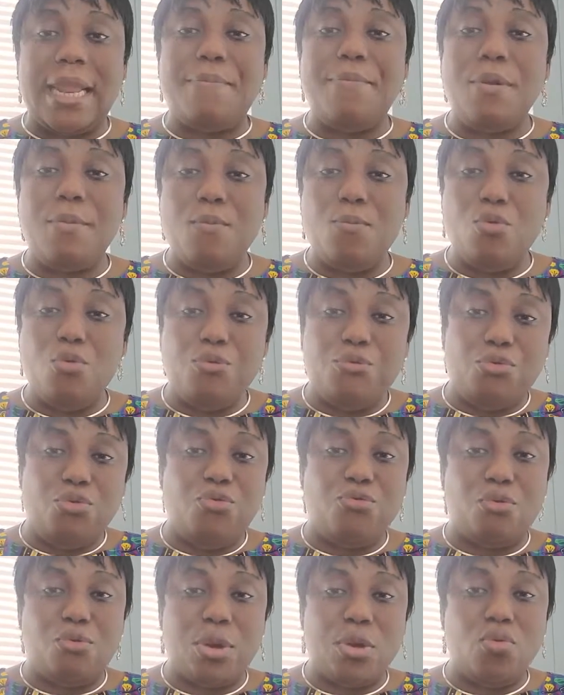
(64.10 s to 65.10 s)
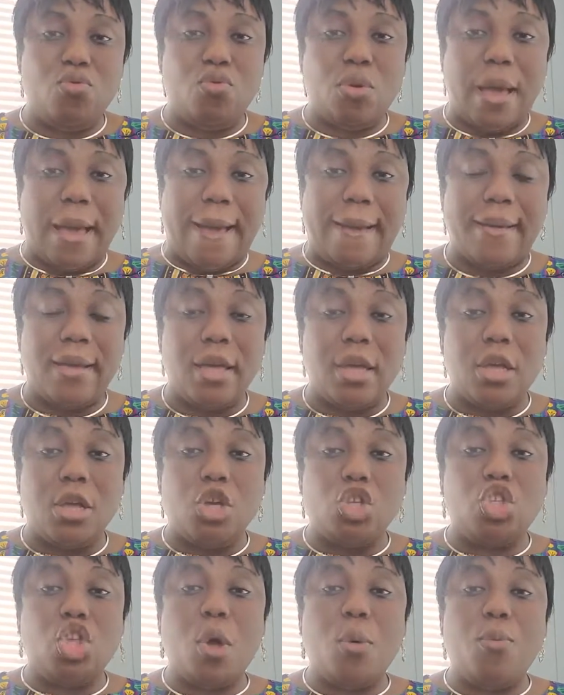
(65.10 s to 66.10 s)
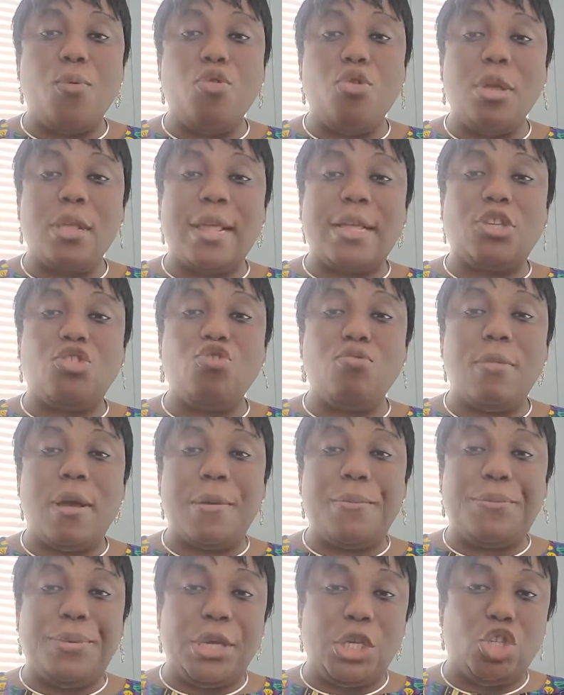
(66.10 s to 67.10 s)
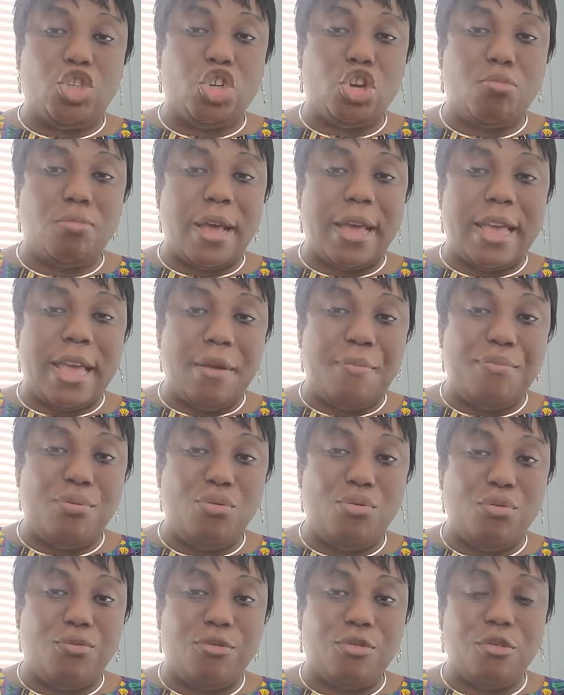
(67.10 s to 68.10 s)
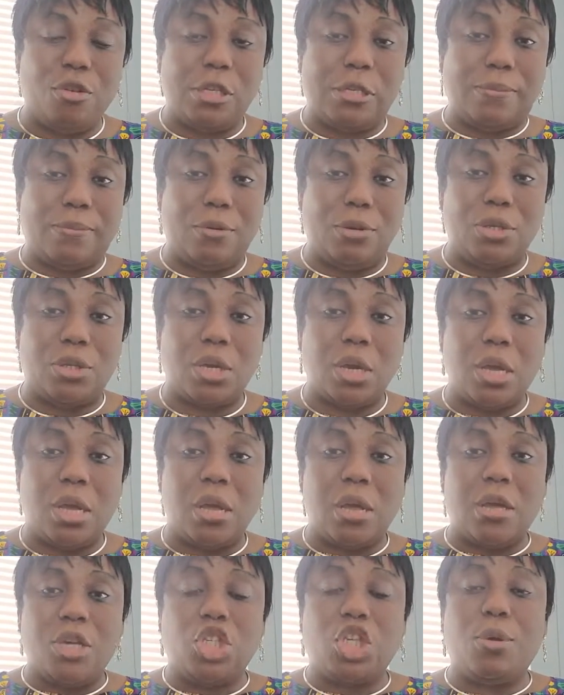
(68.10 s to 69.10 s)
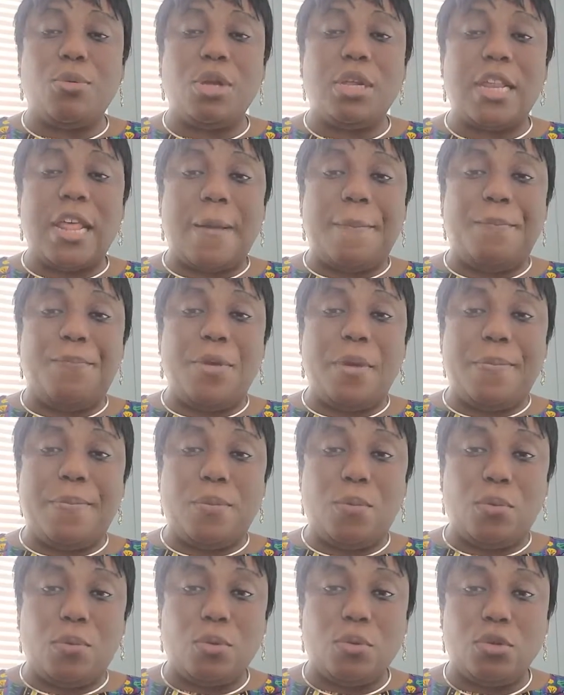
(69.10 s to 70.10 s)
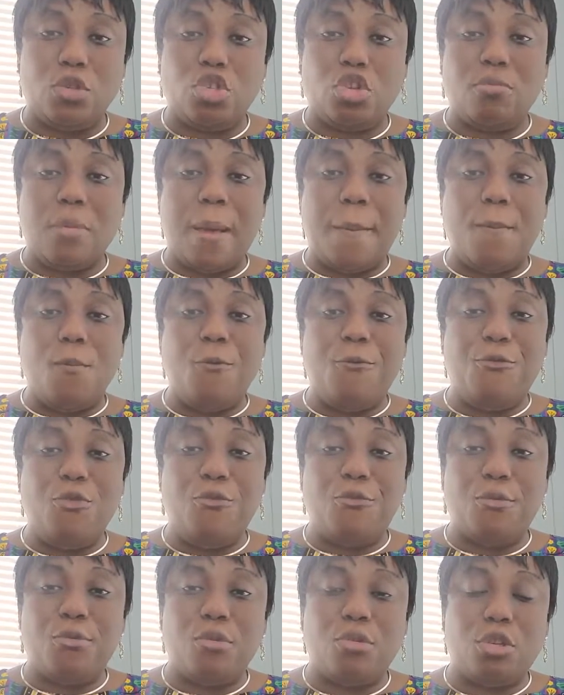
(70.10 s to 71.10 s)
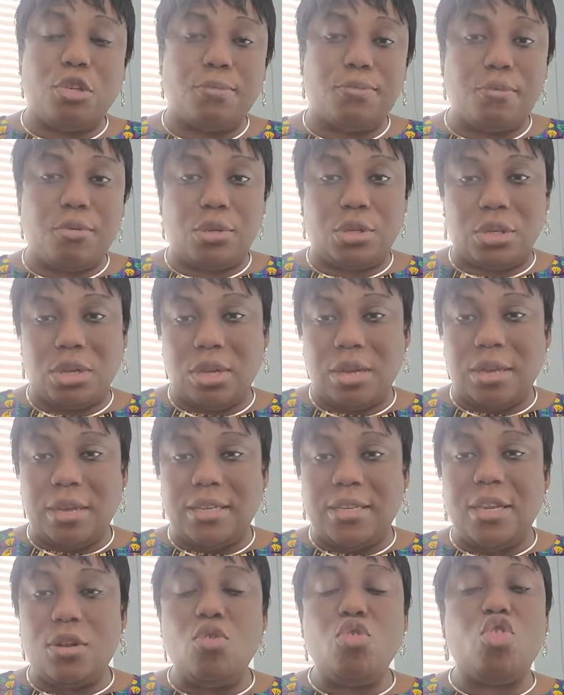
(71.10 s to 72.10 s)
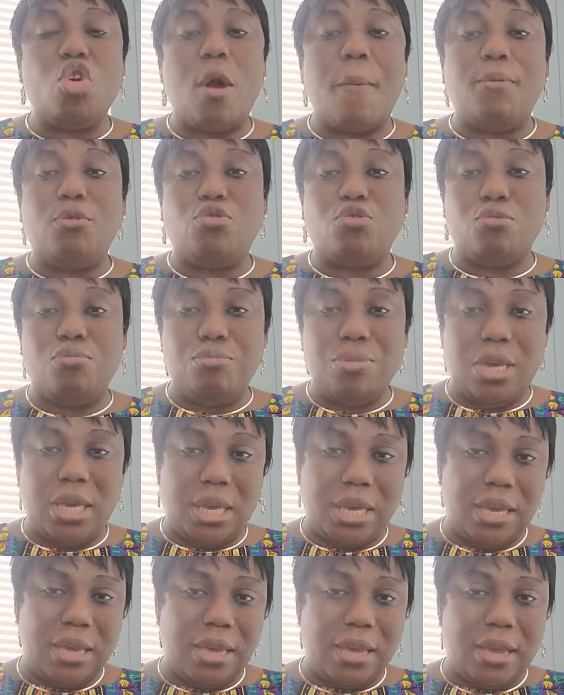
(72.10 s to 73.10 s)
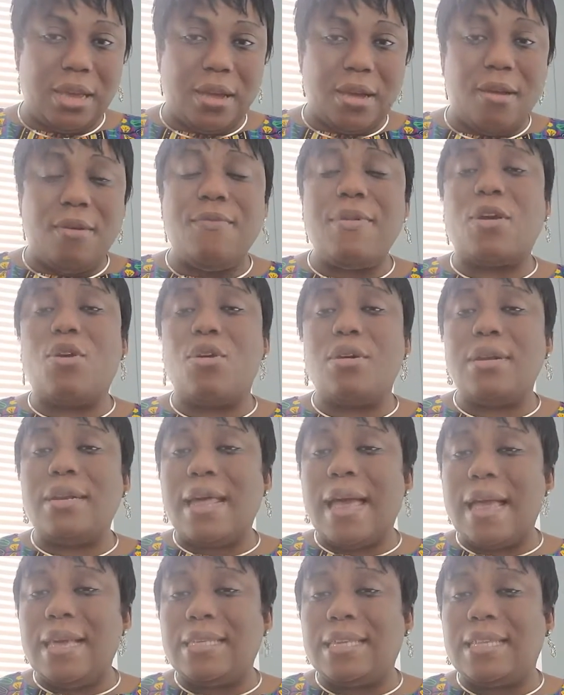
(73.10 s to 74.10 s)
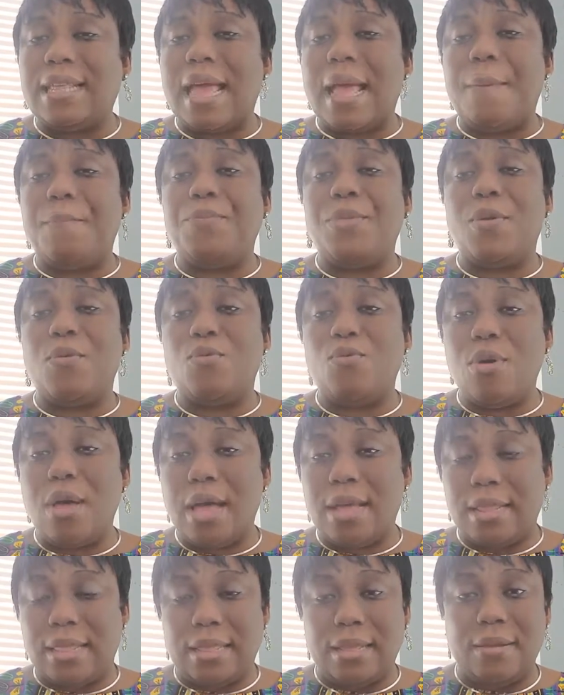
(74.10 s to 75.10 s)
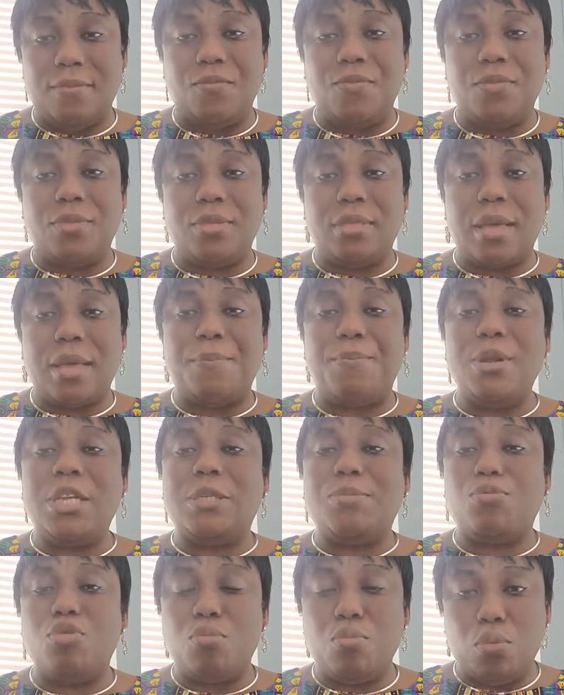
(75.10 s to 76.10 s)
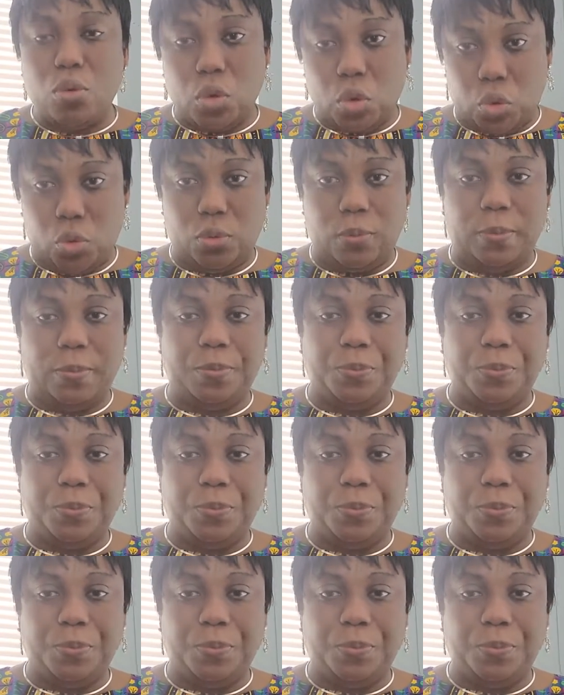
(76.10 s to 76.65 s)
let me move you from where you are. Stop looking at human beings to come and help you from your spot. Stop looking at people to come and move you from your spot. Say, look up to me. Recognize that I am the one that brings promotion,